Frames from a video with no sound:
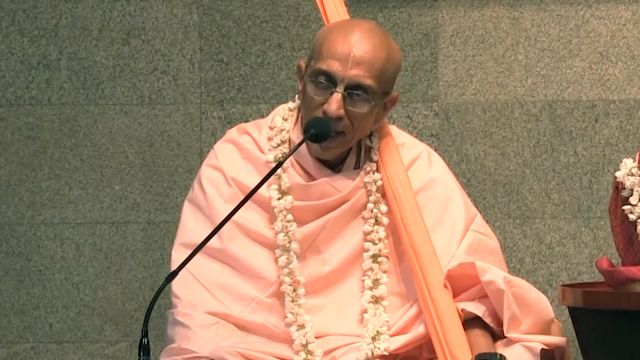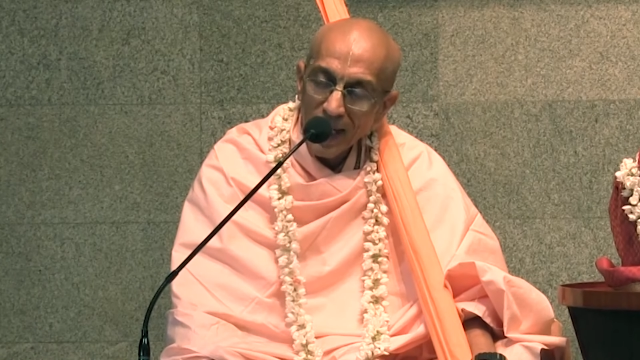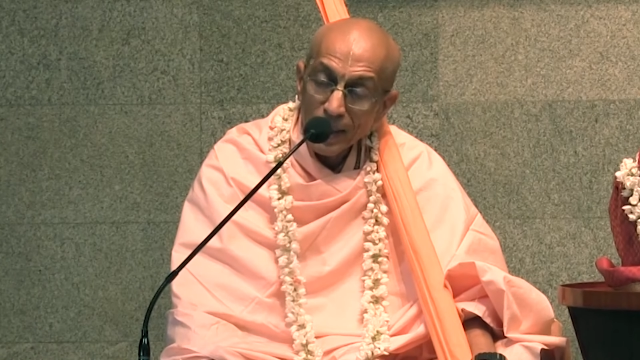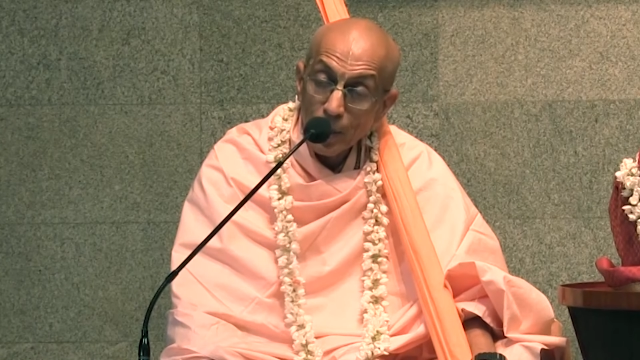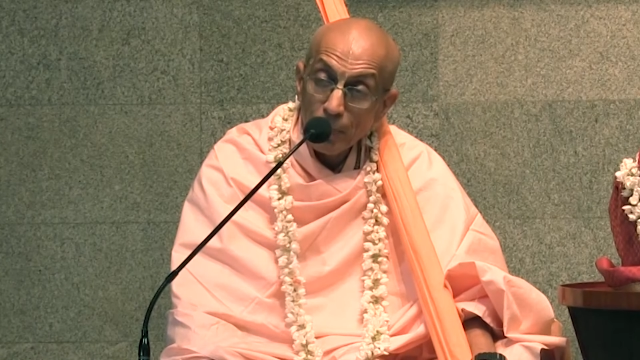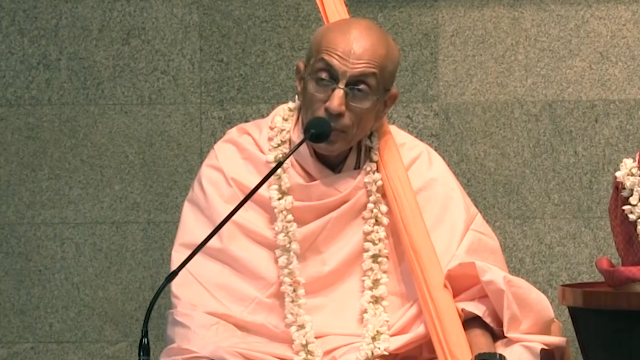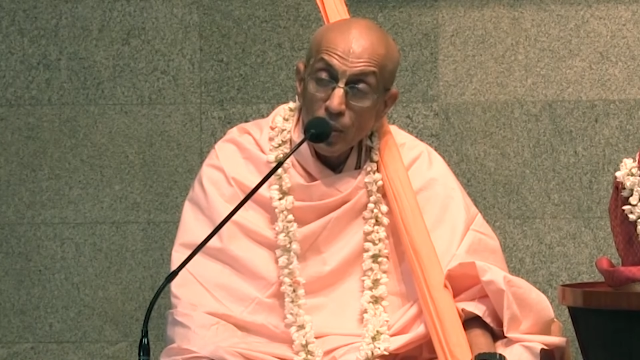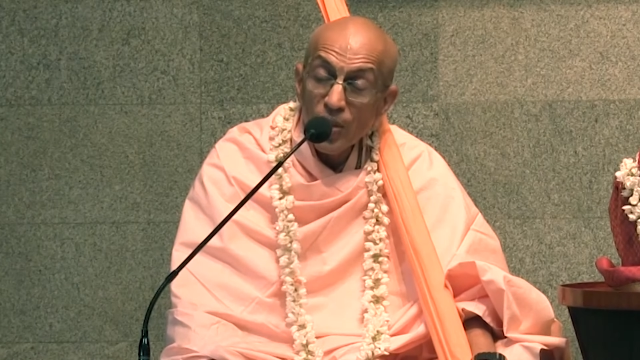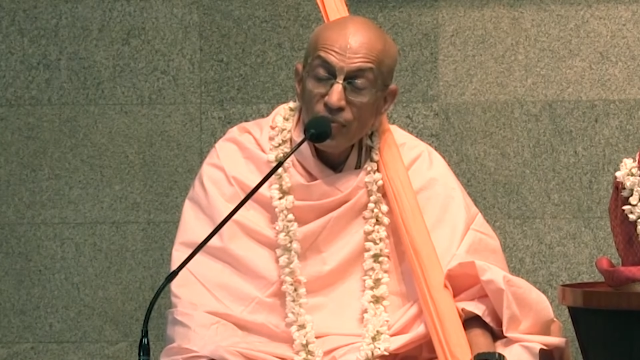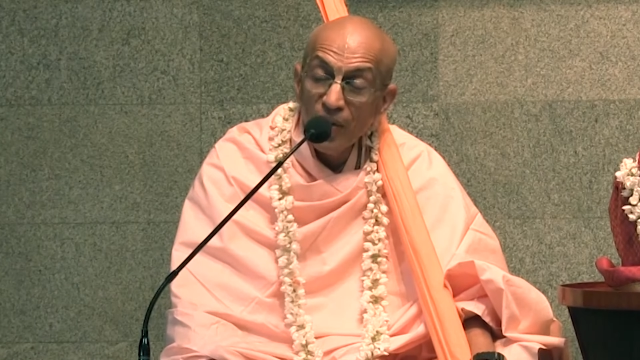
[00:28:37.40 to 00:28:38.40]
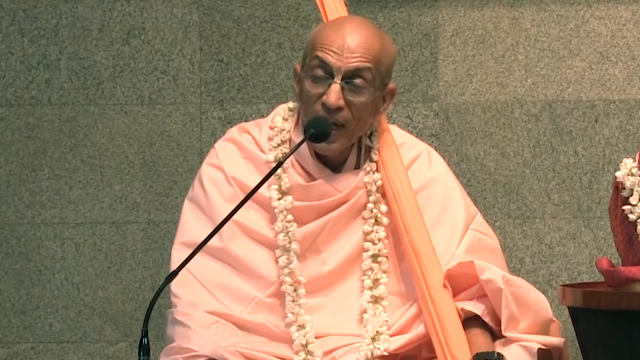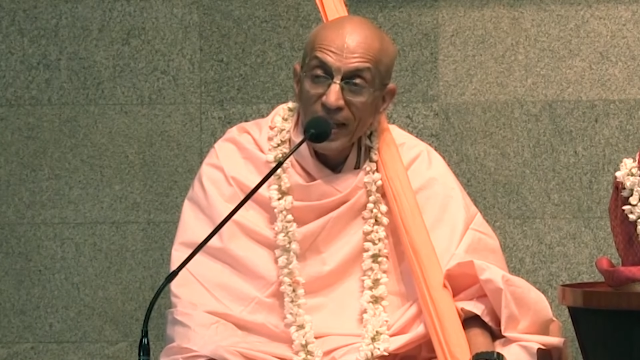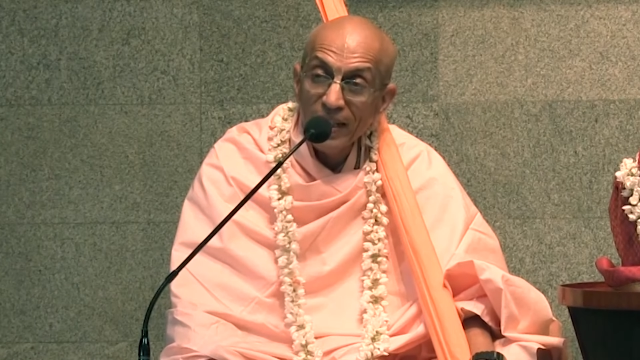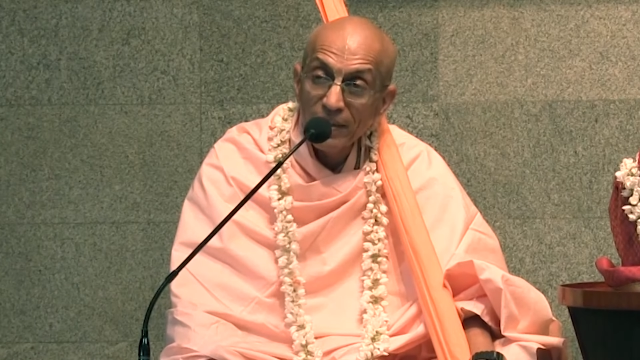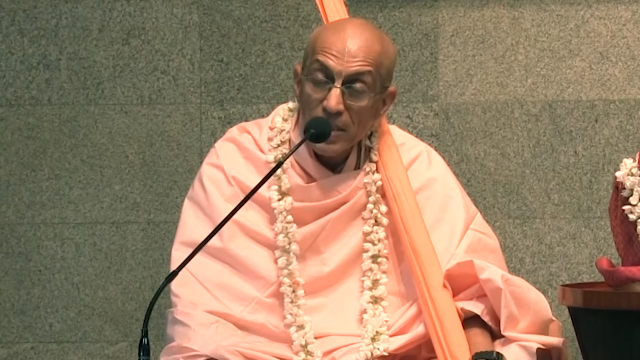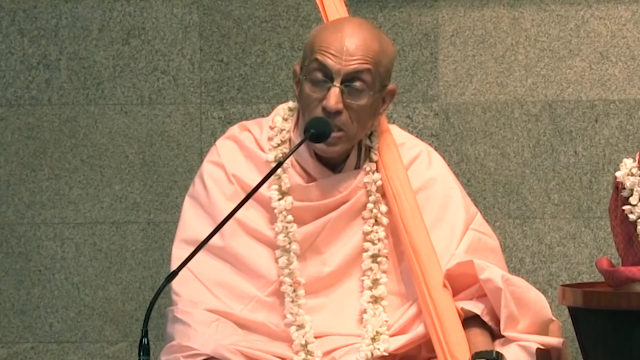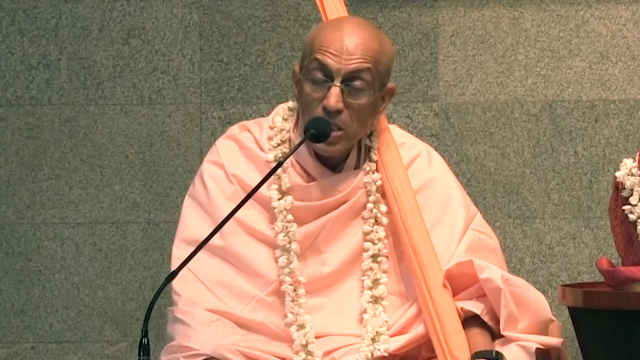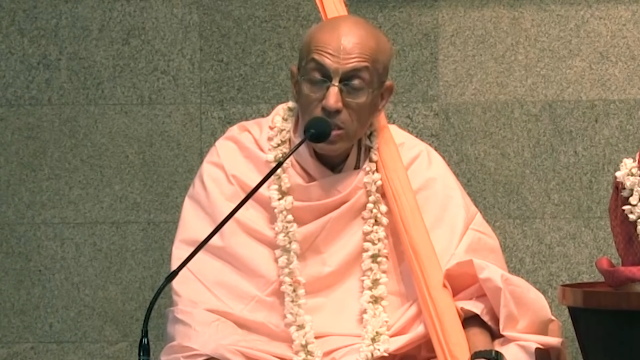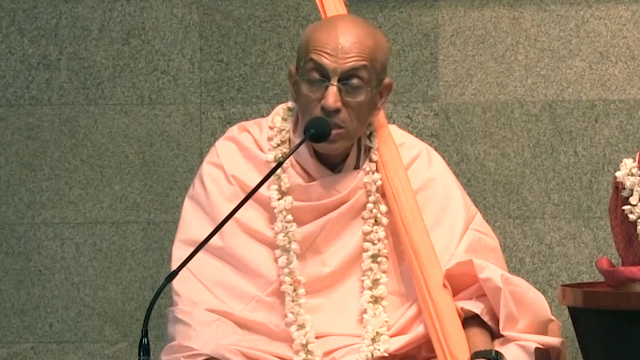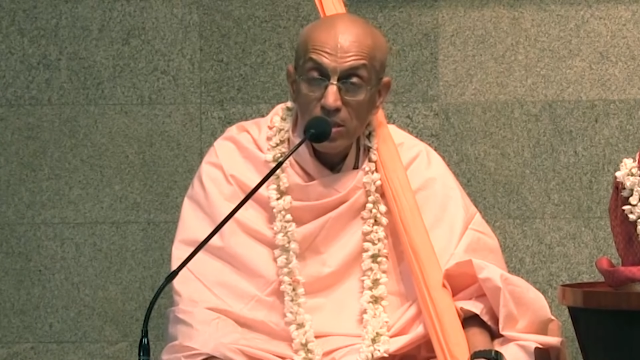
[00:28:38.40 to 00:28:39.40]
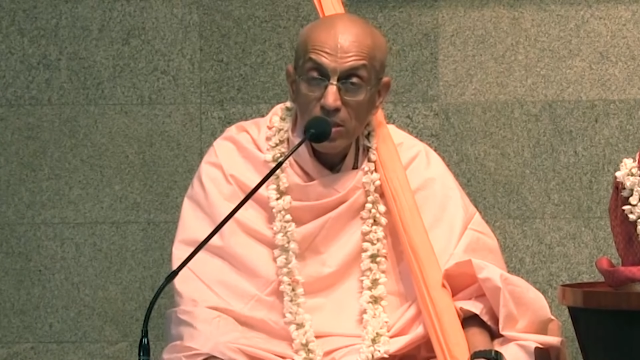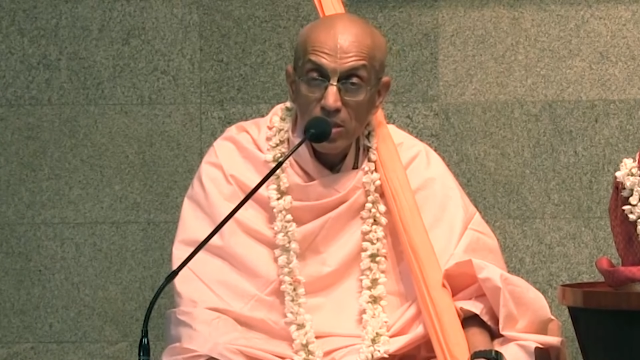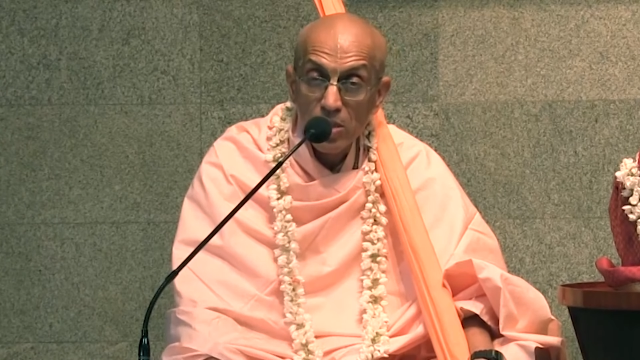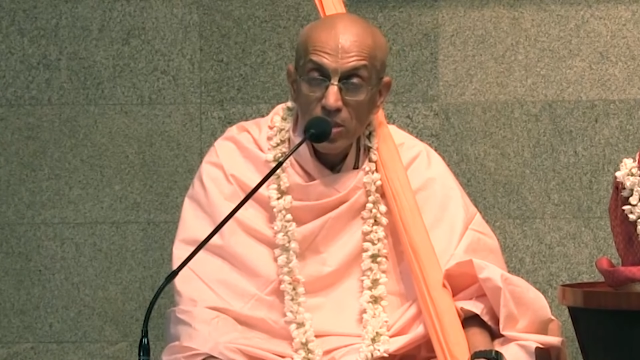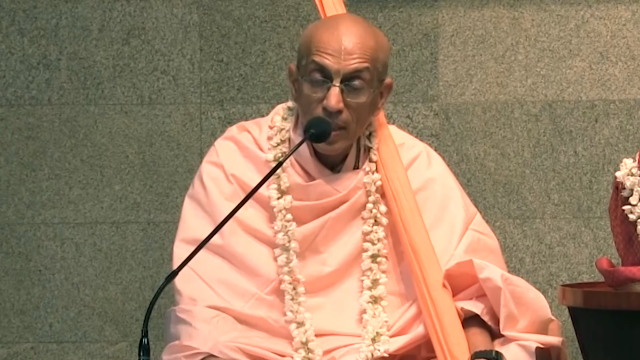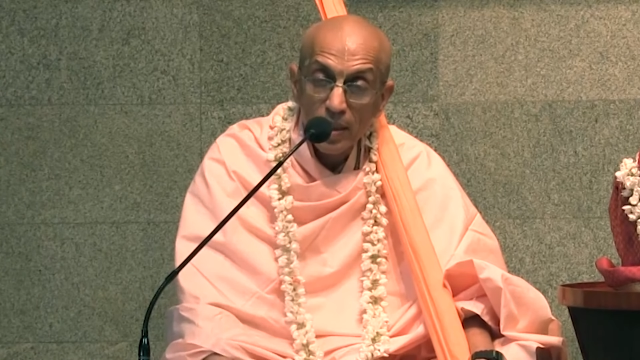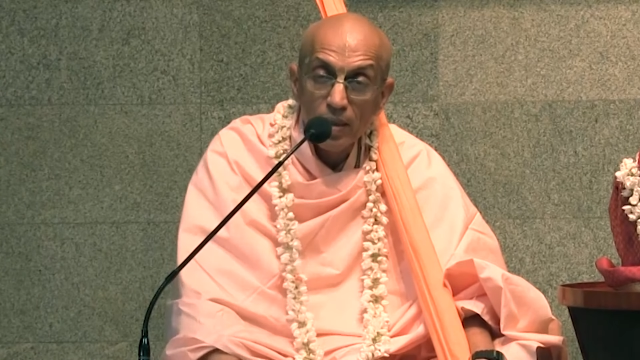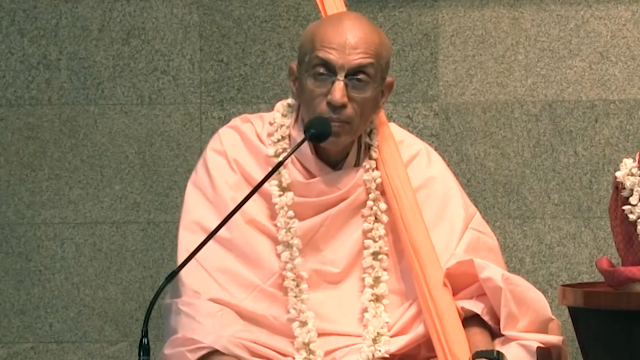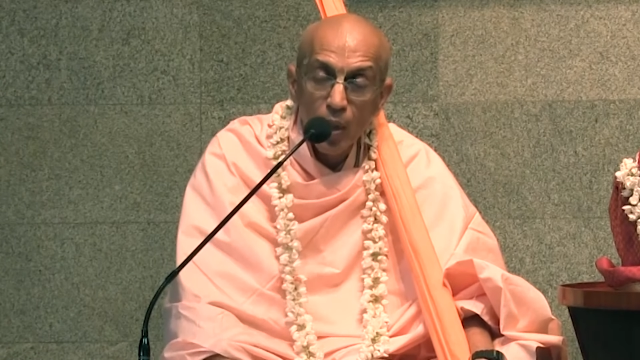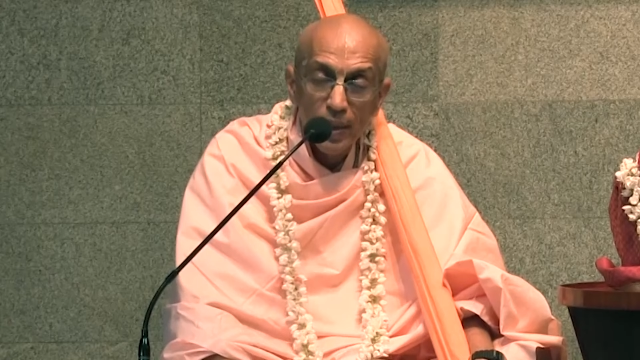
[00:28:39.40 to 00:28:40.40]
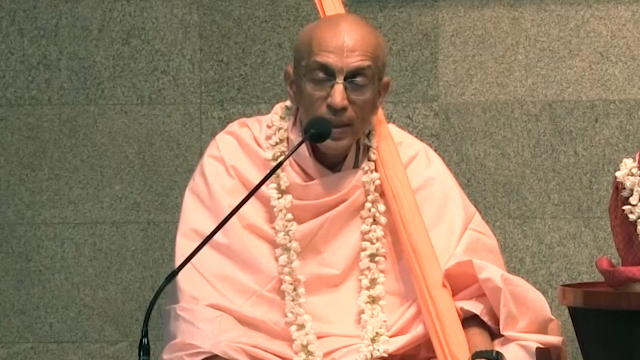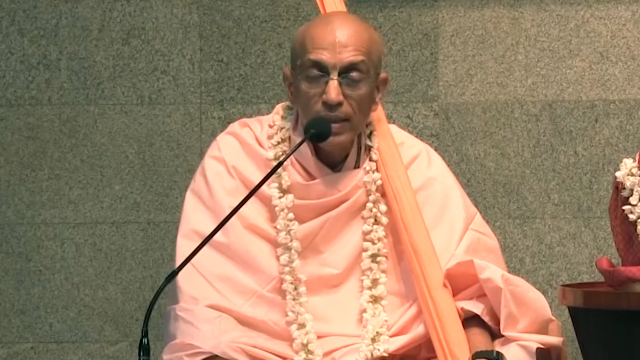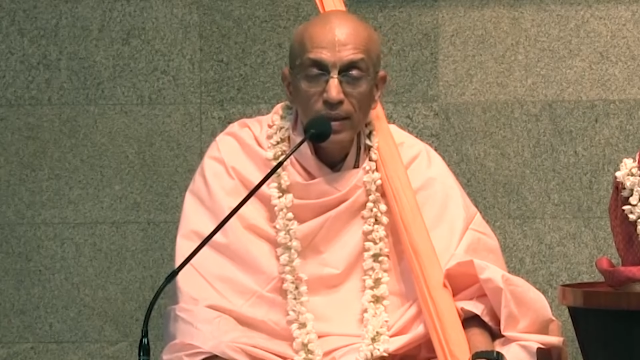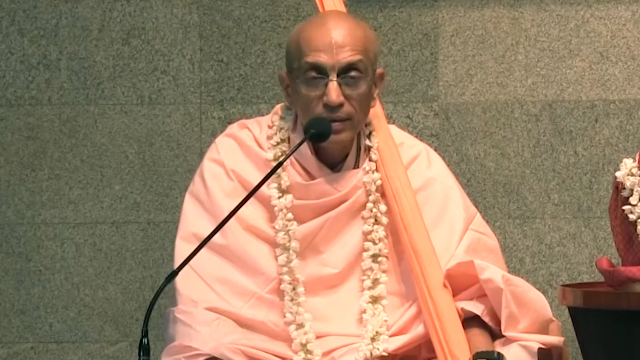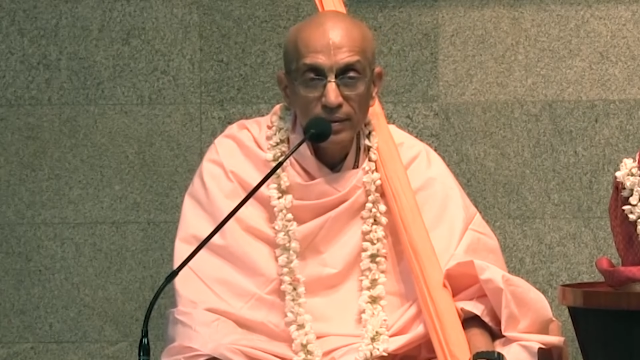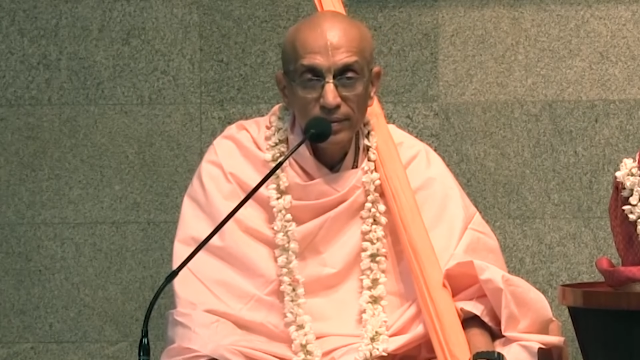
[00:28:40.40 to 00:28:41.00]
And to purify this subtle body,